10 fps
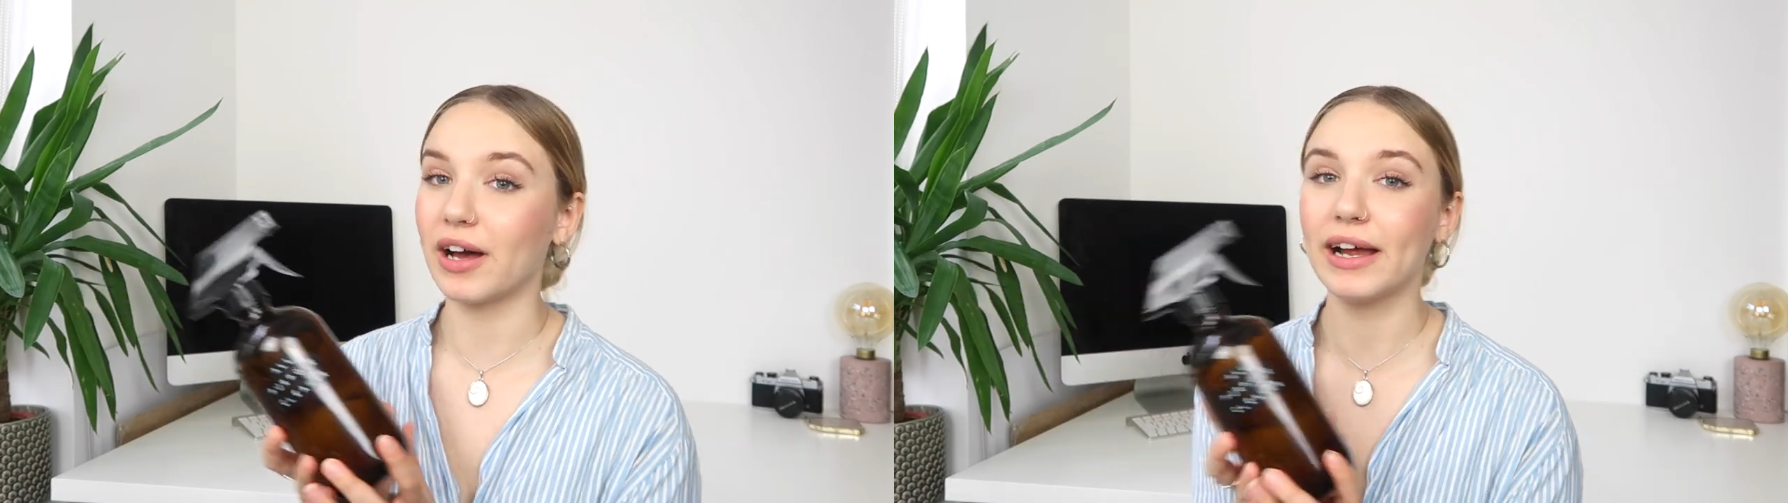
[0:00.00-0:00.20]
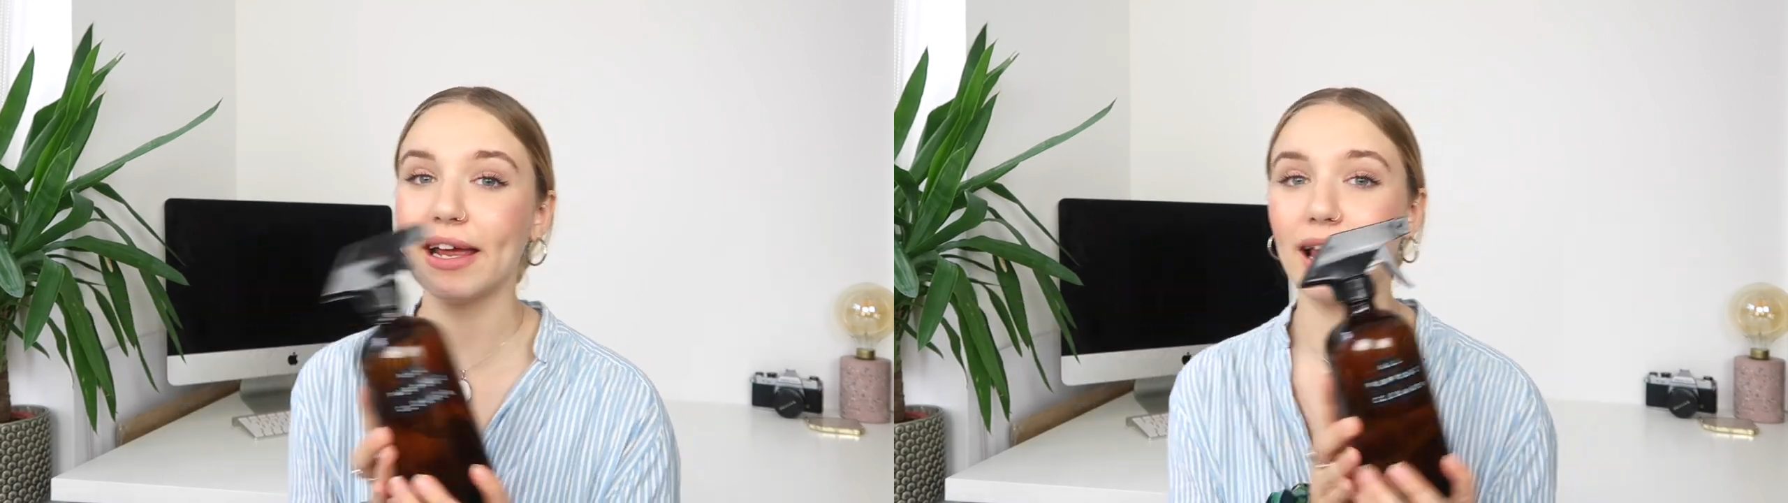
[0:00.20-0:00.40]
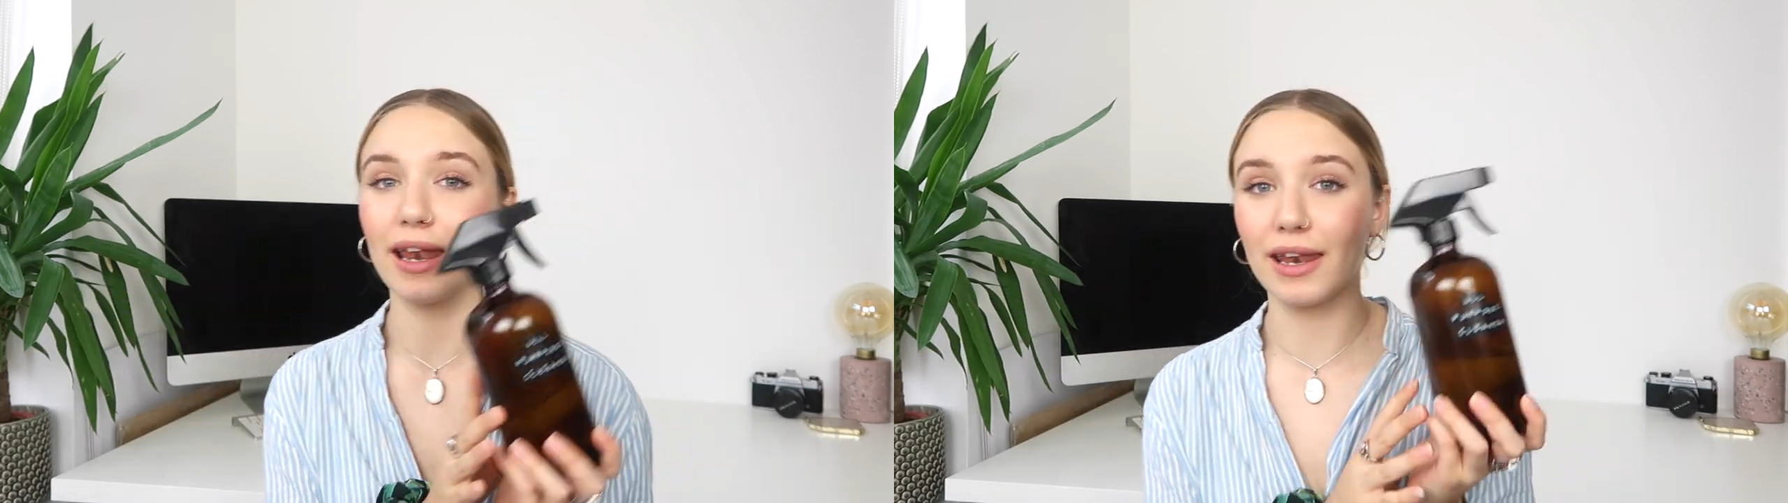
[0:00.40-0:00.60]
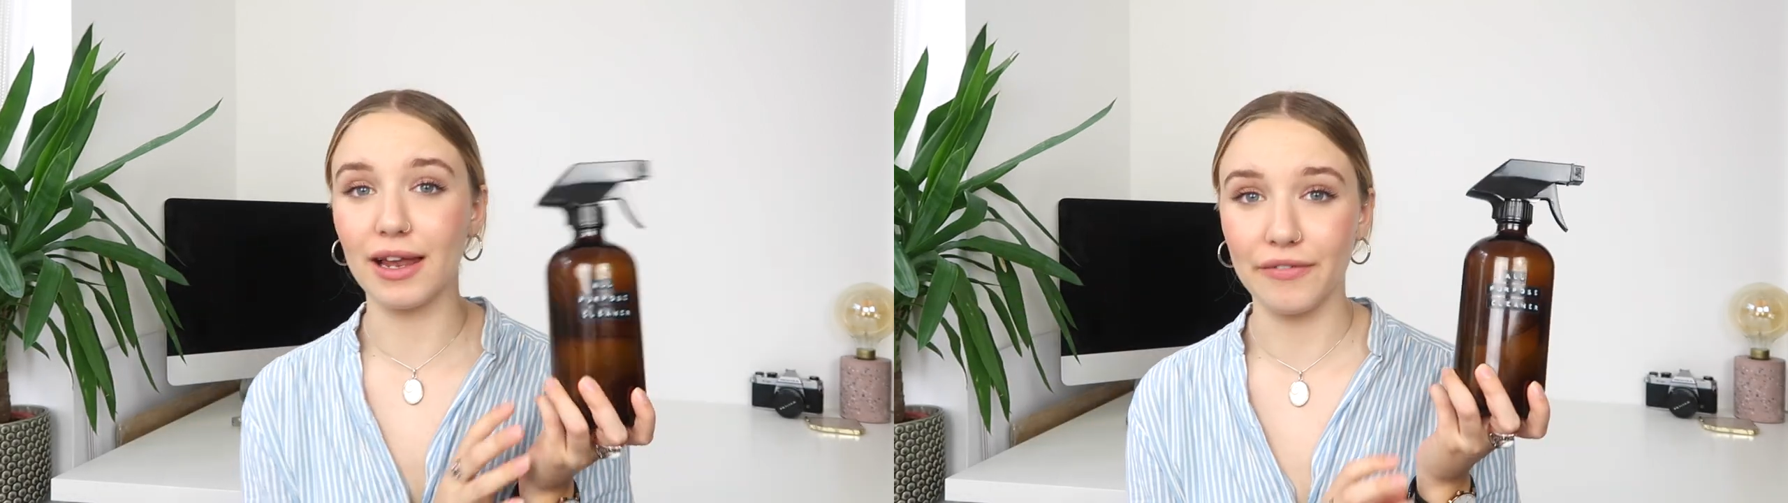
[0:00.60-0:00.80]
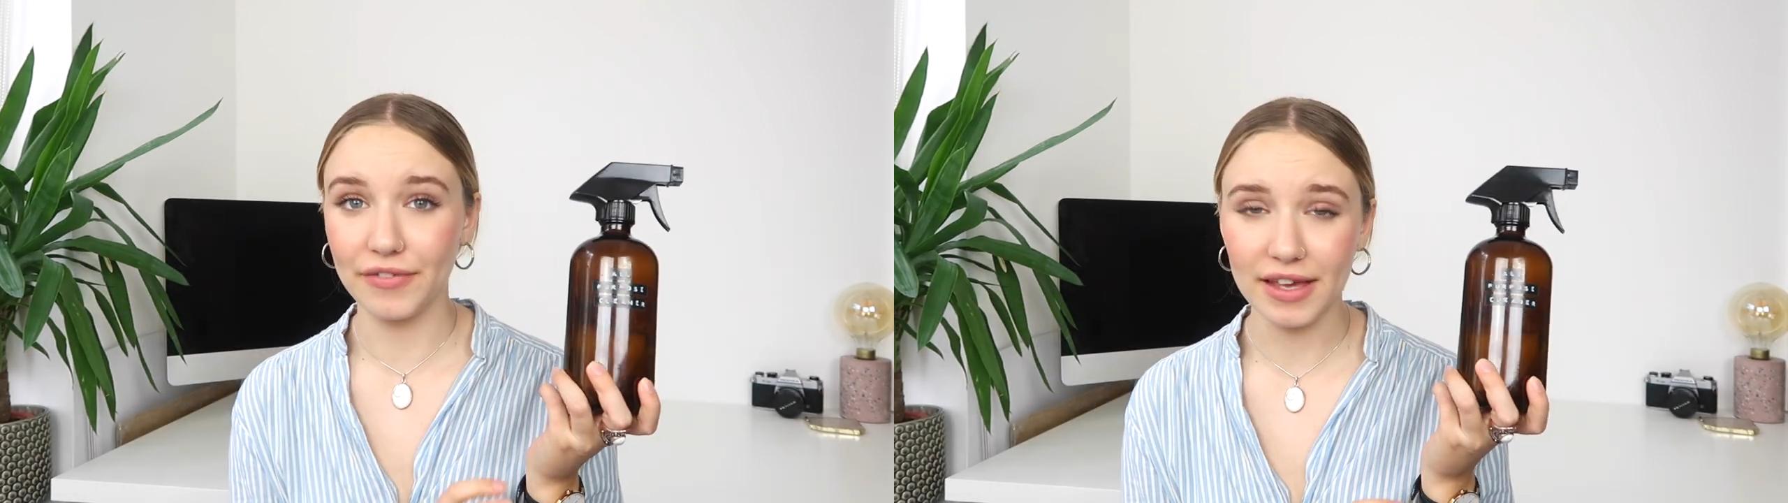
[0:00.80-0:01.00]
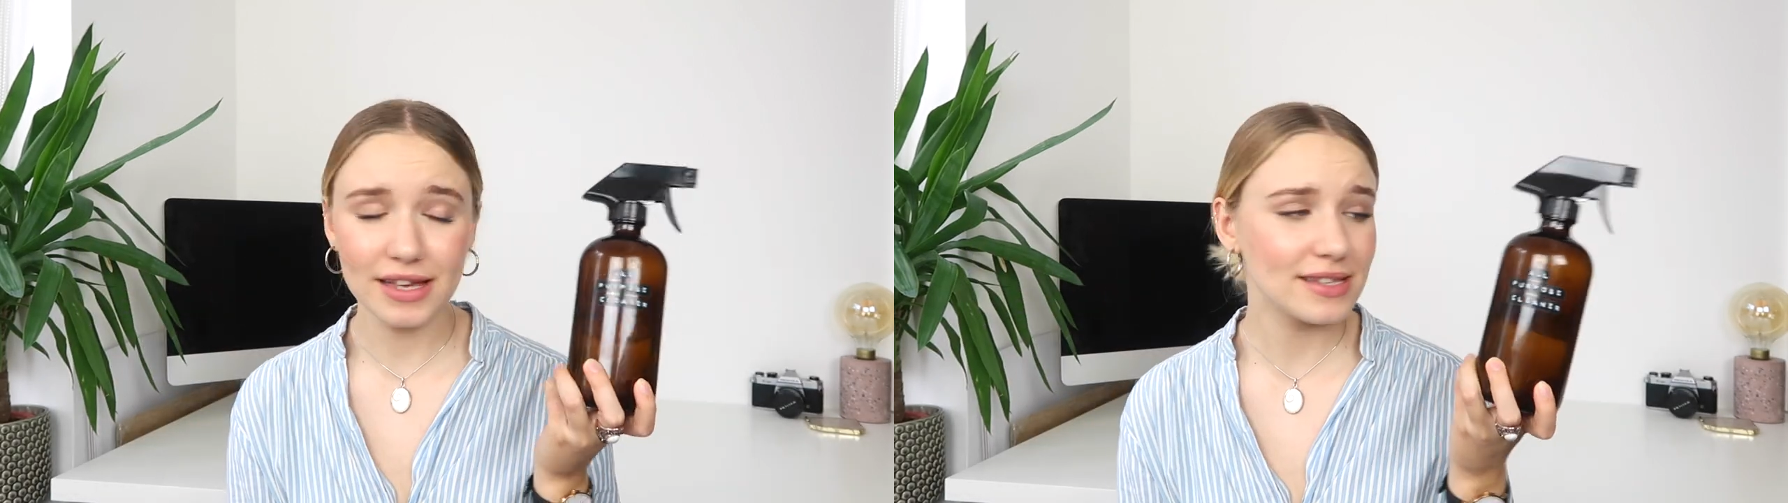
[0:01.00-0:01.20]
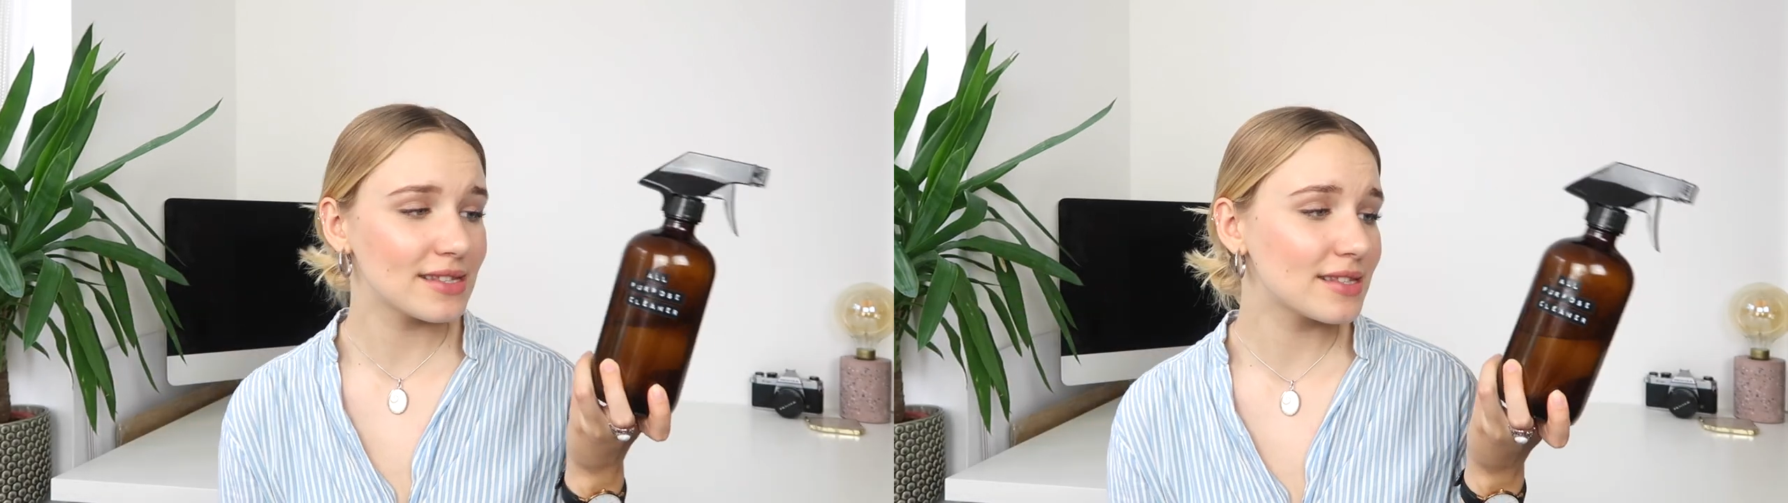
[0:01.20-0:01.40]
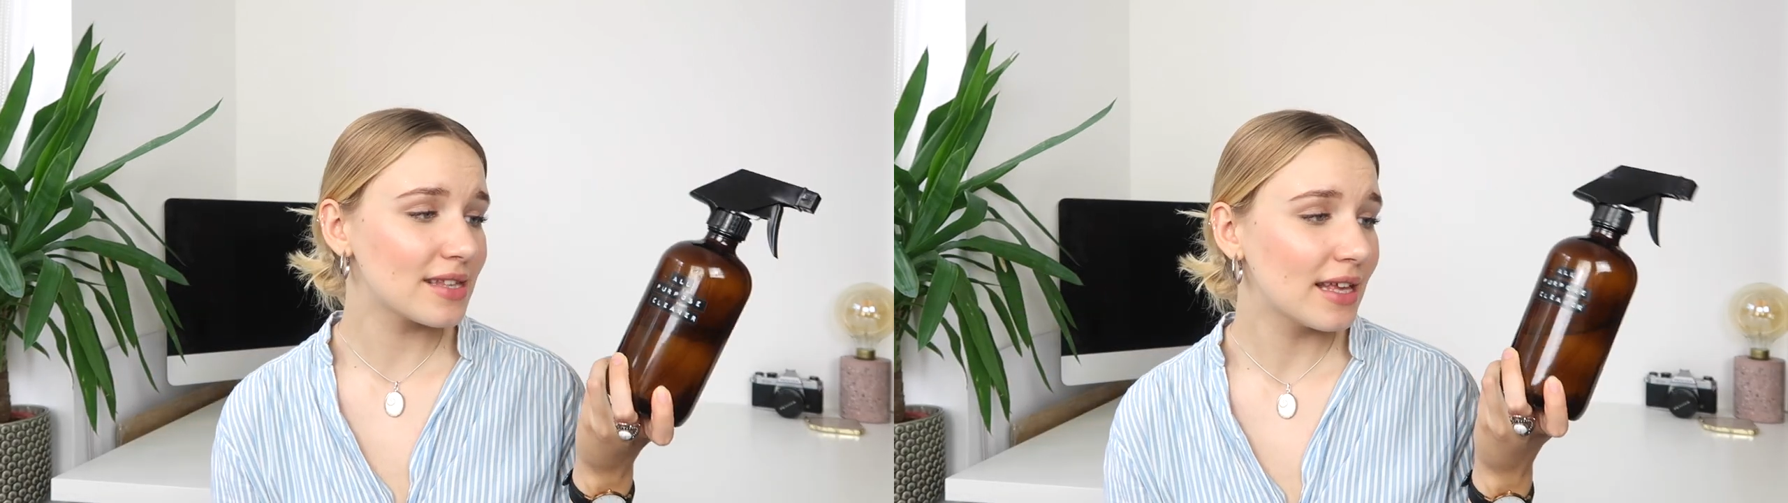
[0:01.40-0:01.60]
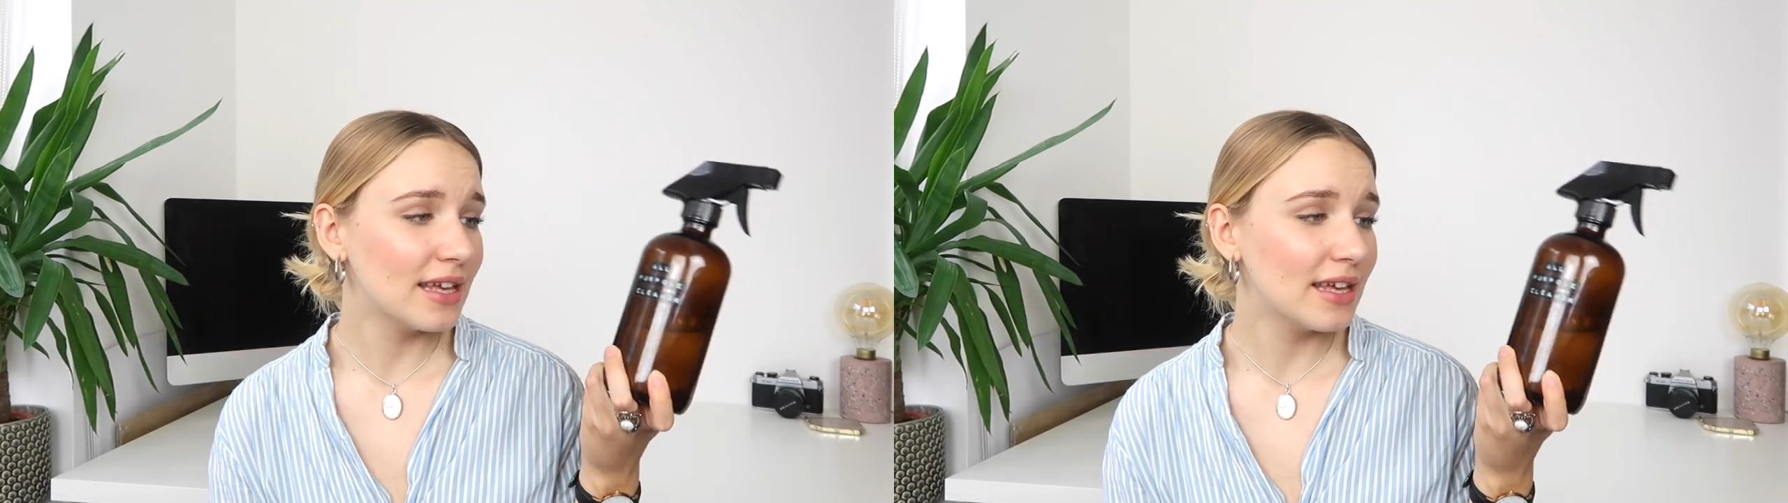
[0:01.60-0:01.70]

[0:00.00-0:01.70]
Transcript: I love this.